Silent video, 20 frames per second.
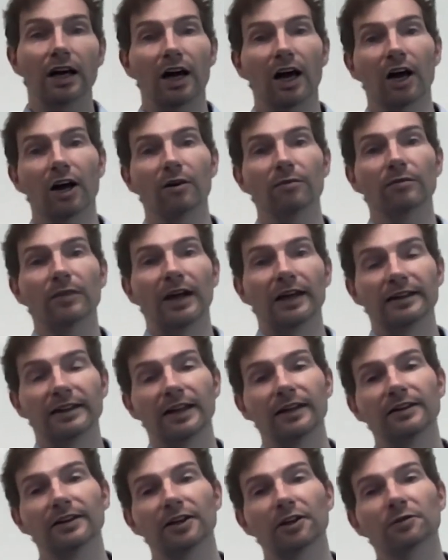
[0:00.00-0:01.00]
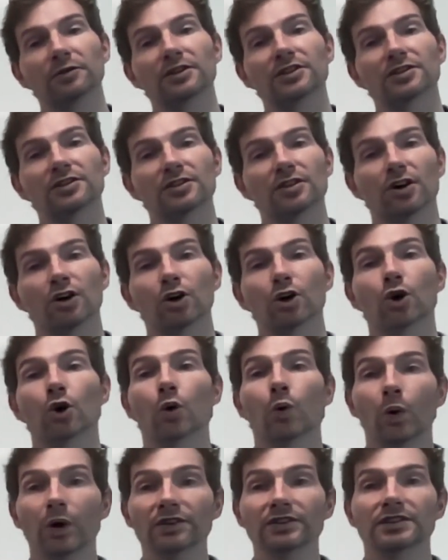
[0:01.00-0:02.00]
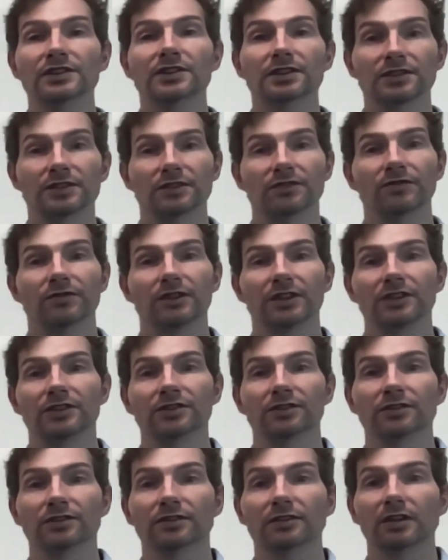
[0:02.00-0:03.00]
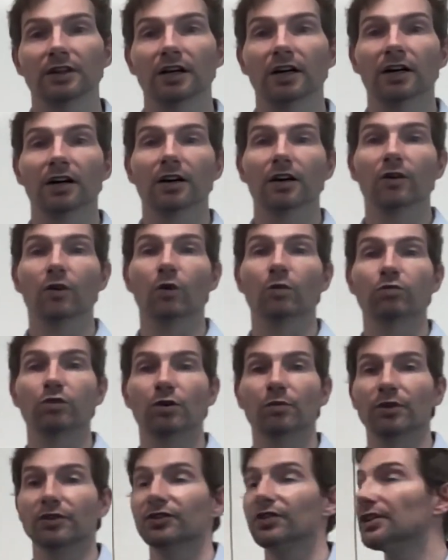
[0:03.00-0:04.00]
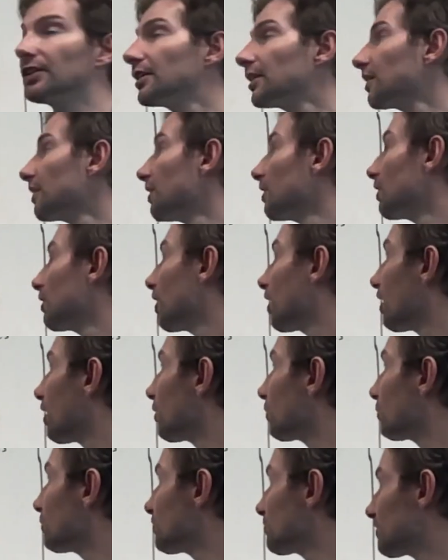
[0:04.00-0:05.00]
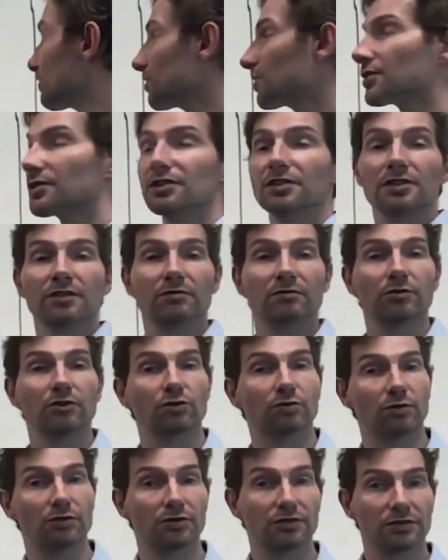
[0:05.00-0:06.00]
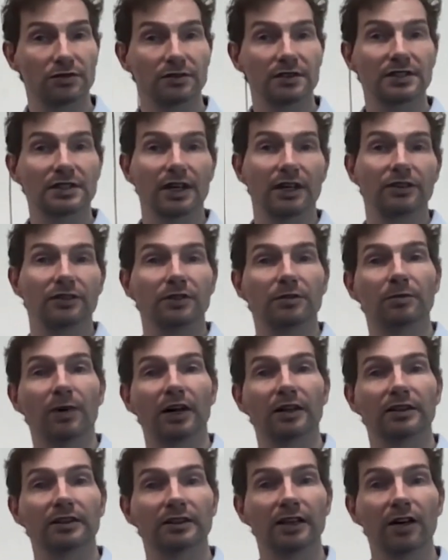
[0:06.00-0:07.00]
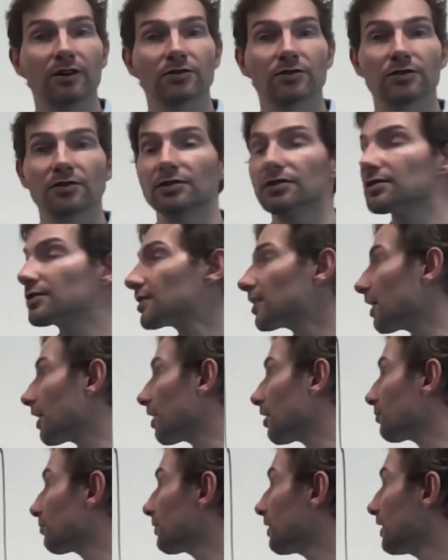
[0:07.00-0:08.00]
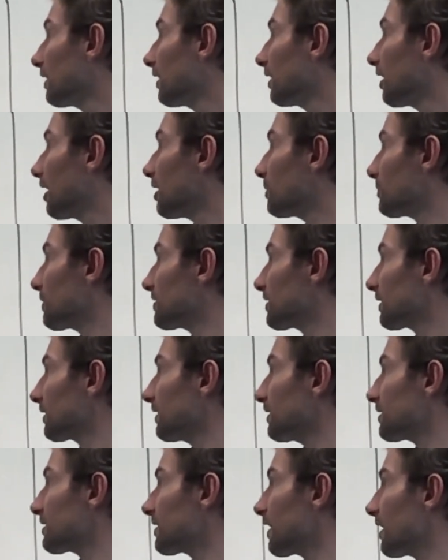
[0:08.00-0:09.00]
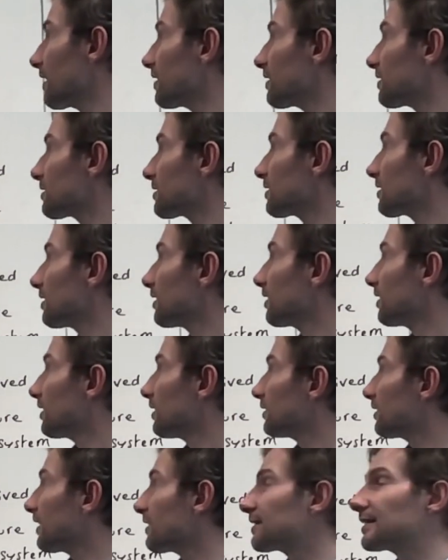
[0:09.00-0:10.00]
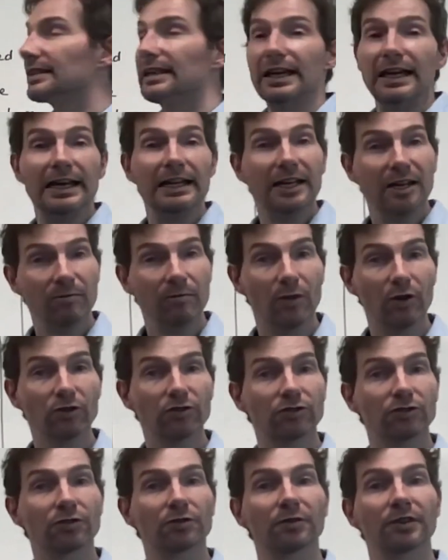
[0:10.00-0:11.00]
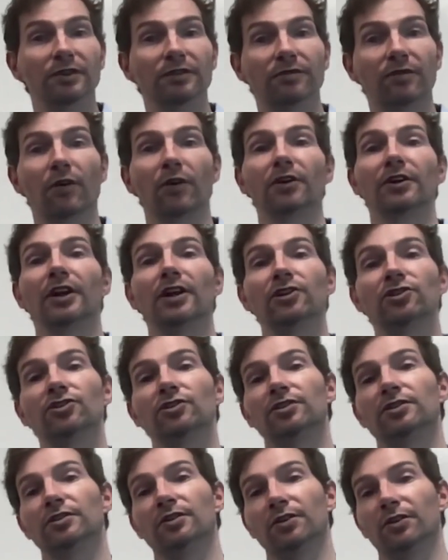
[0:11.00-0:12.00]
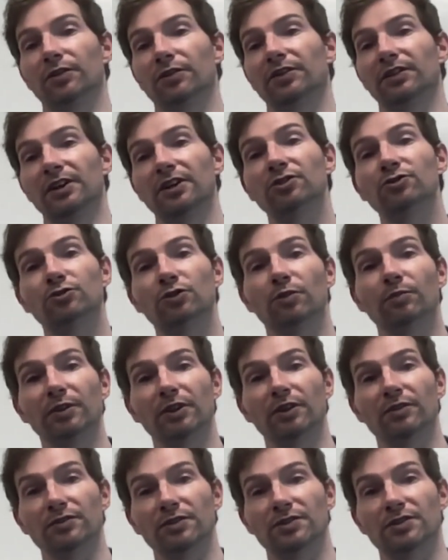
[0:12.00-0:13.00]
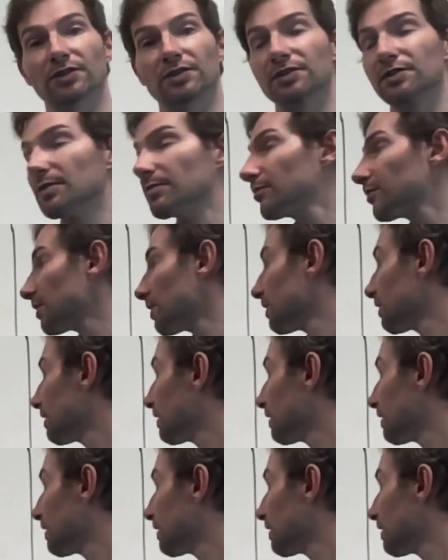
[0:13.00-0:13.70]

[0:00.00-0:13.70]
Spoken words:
And then there is a quantitative feature or property, which was stated by Clausius, and basically says that the elementary variation of the entropy of the system